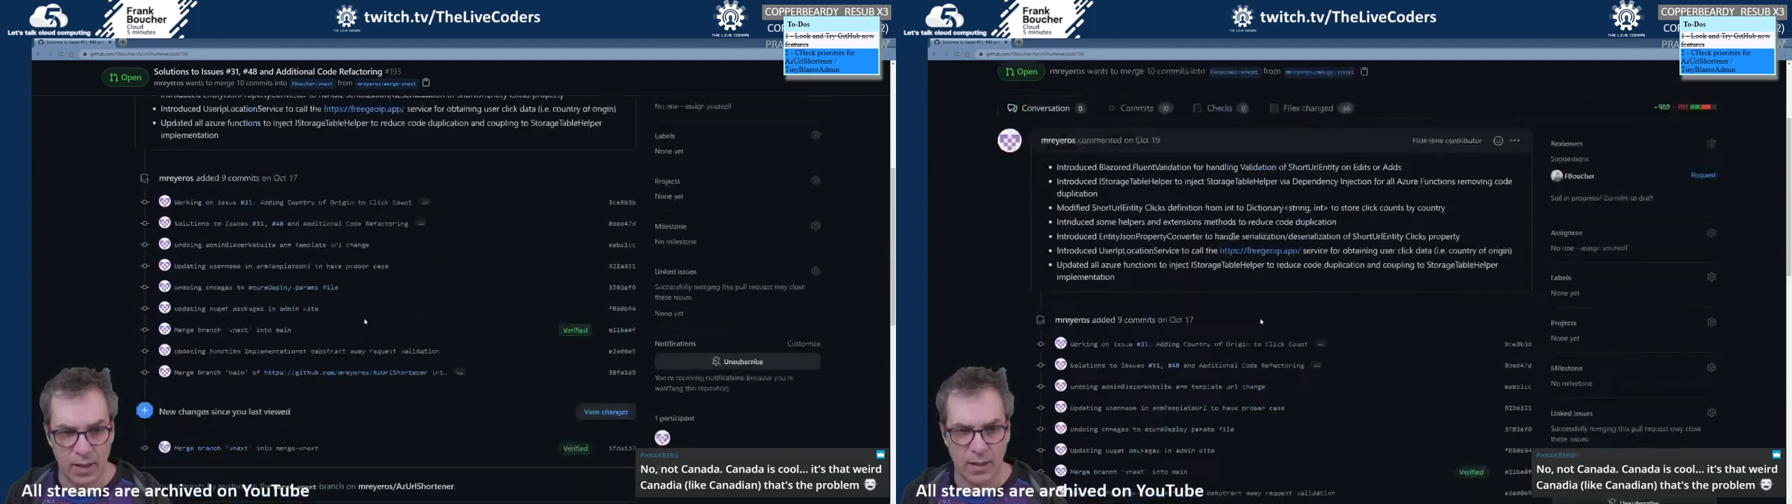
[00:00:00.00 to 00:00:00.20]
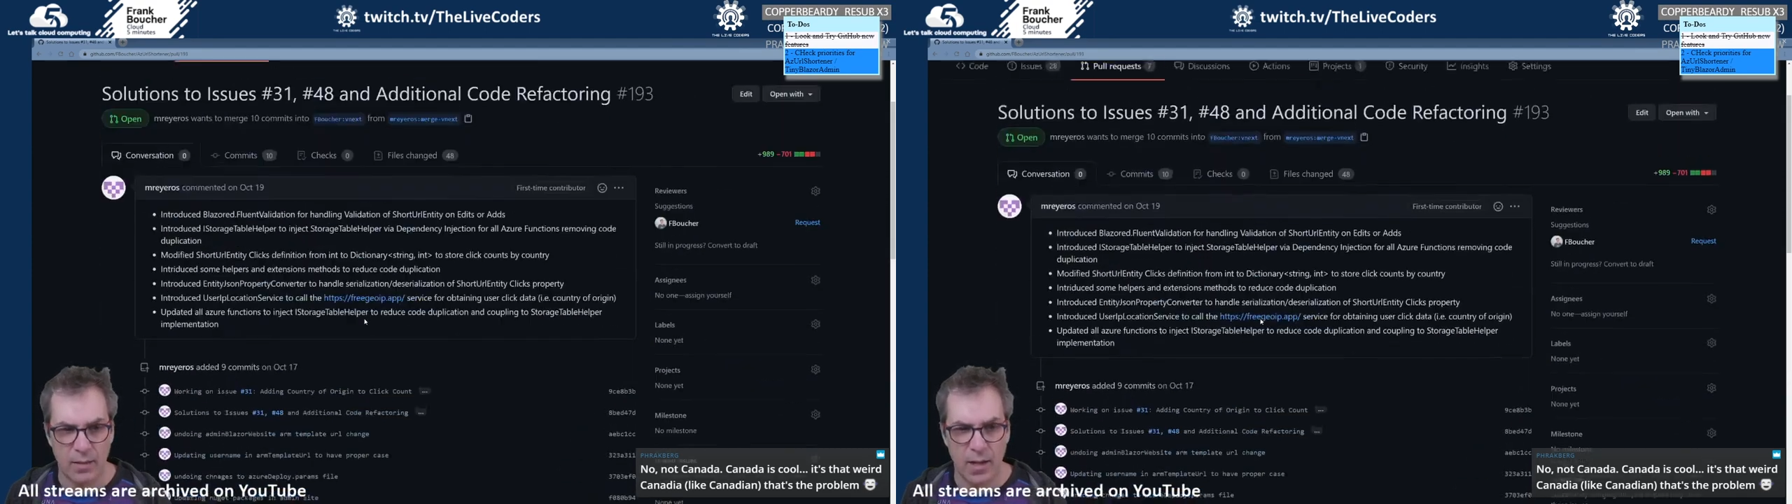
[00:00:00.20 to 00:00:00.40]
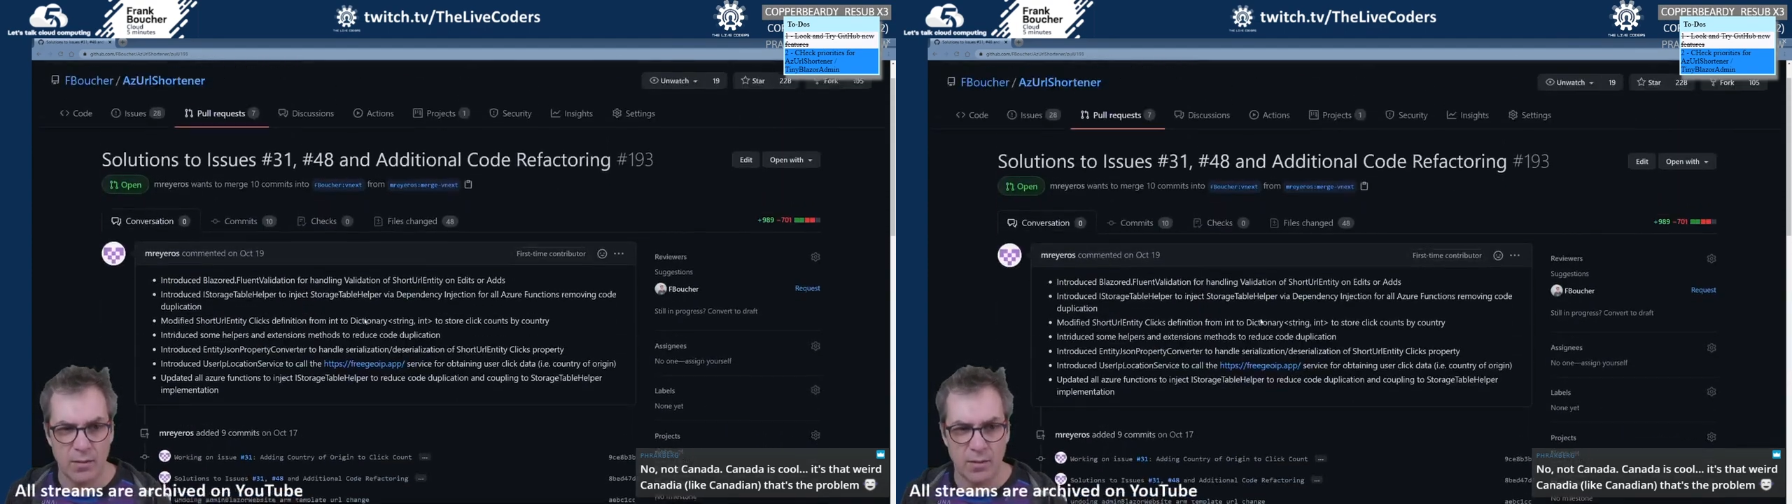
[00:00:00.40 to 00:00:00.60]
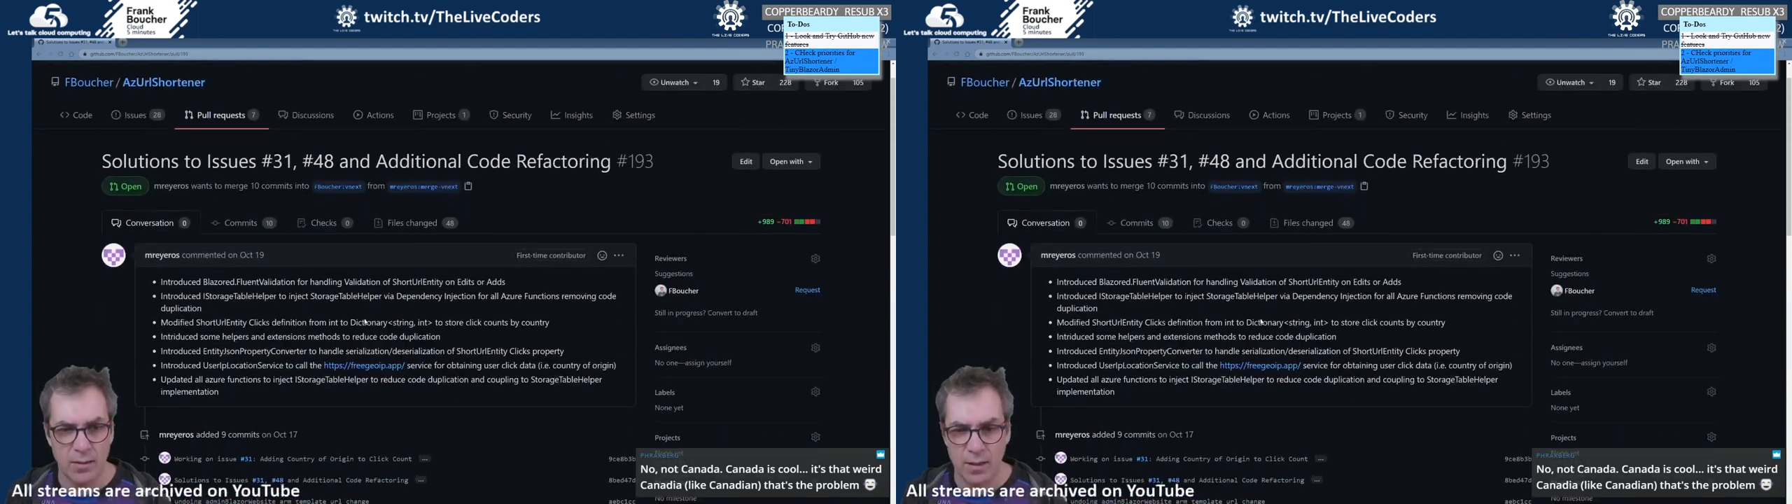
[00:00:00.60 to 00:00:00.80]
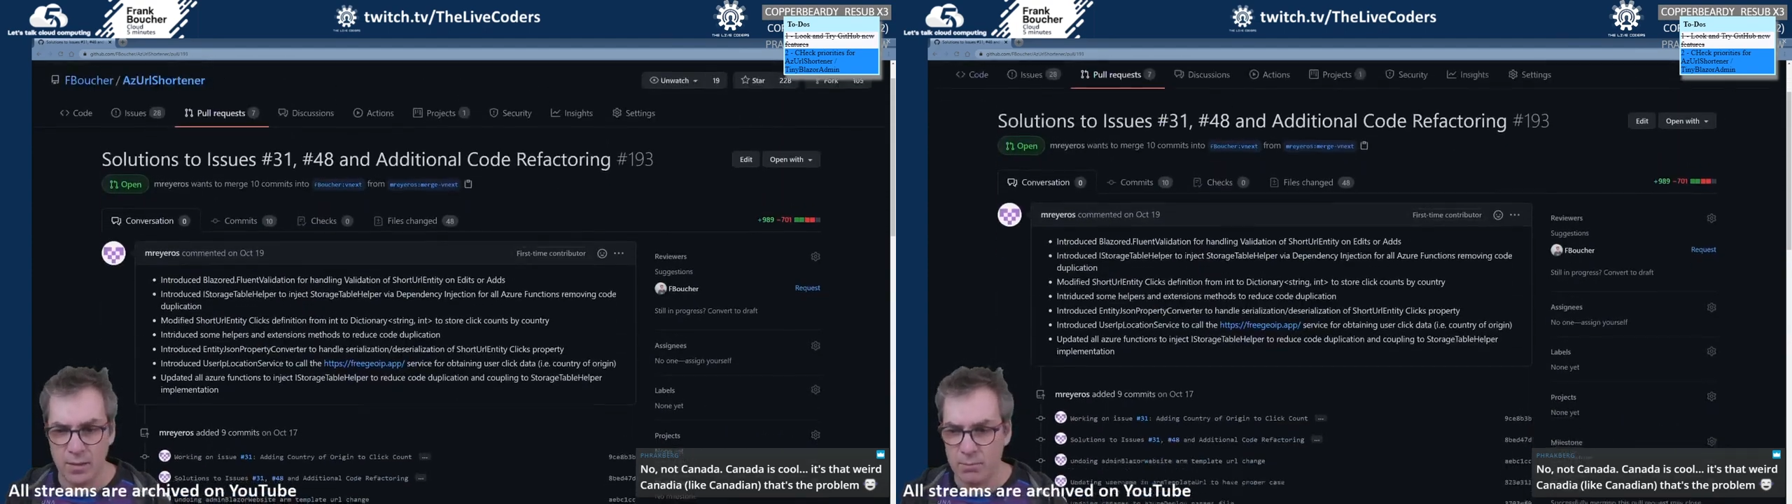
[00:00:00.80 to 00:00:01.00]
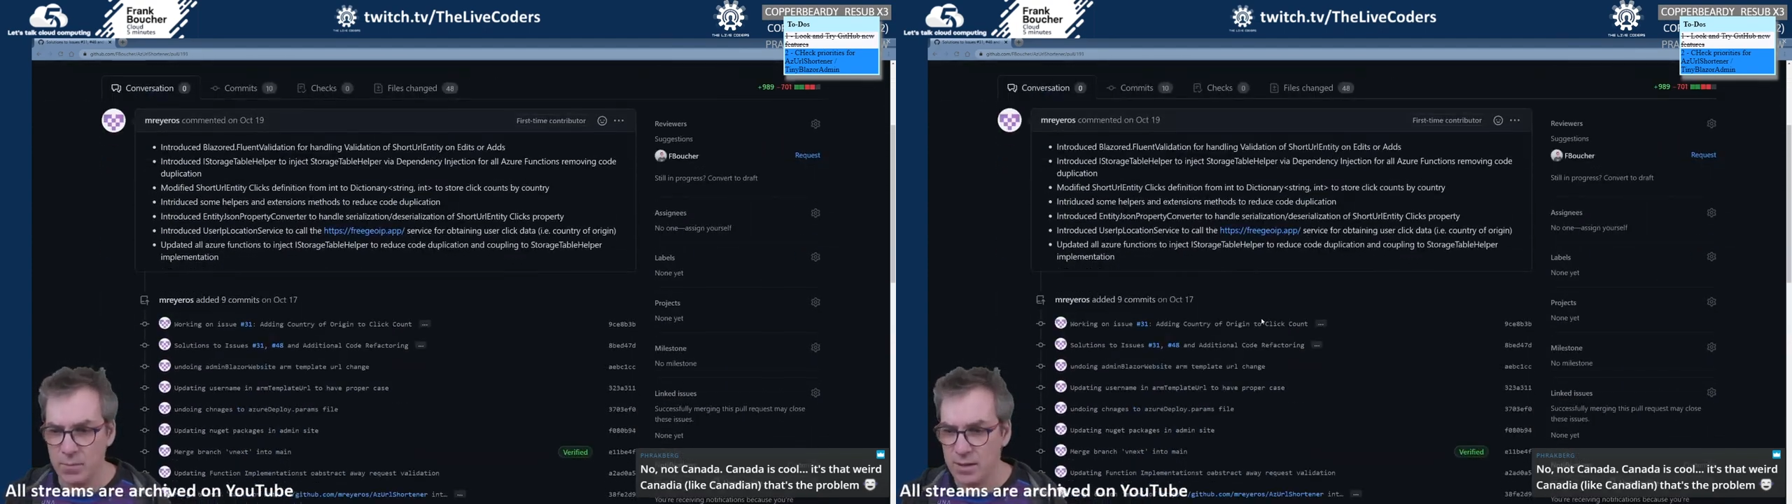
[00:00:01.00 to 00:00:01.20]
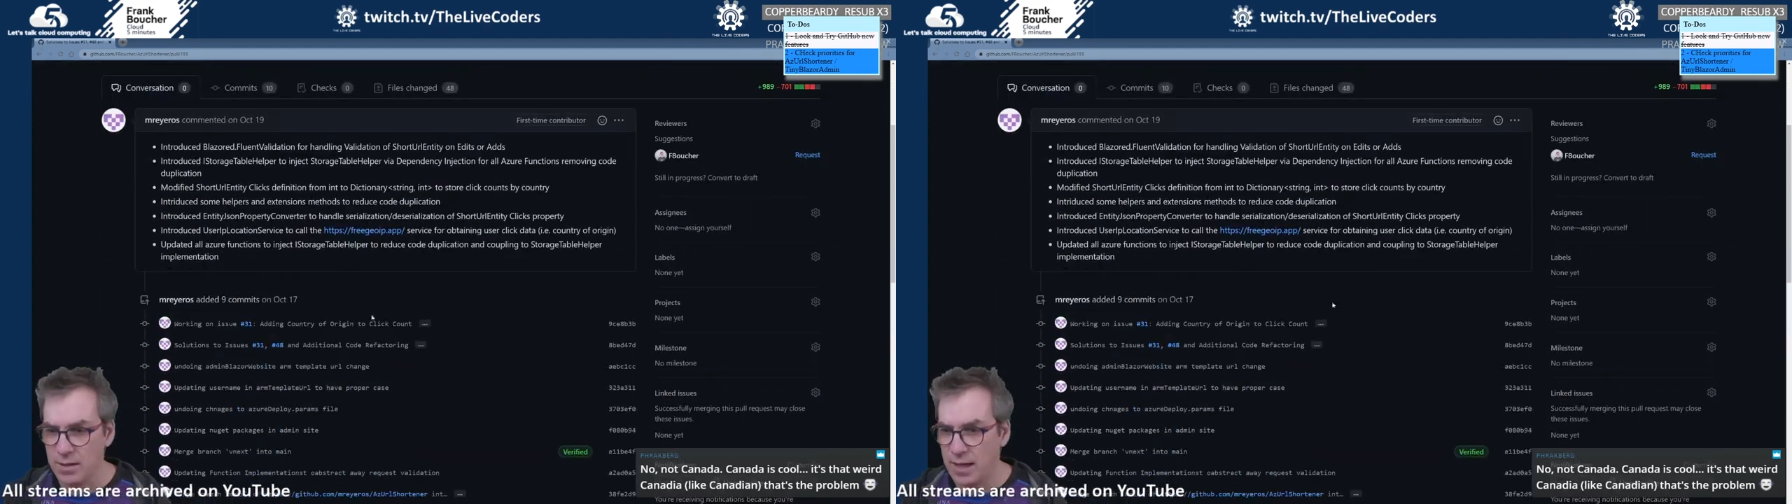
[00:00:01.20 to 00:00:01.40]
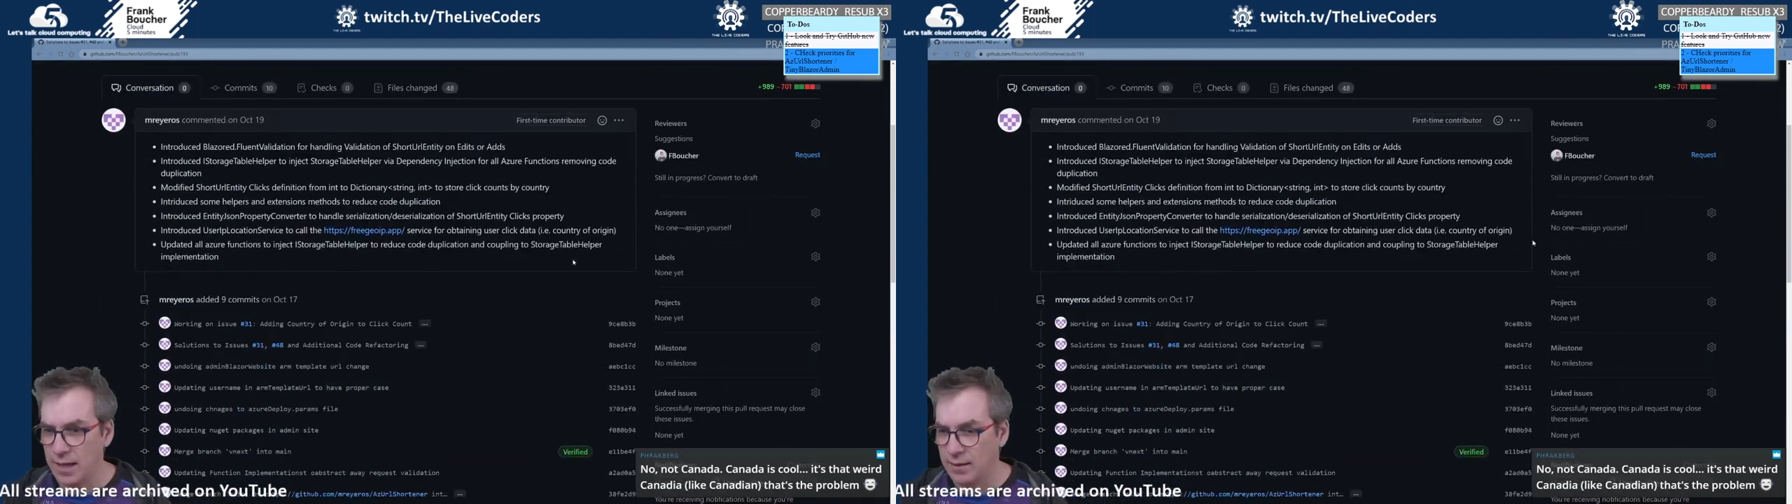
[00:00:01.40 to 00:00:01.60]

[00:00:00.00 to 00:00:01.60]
How did I miss that?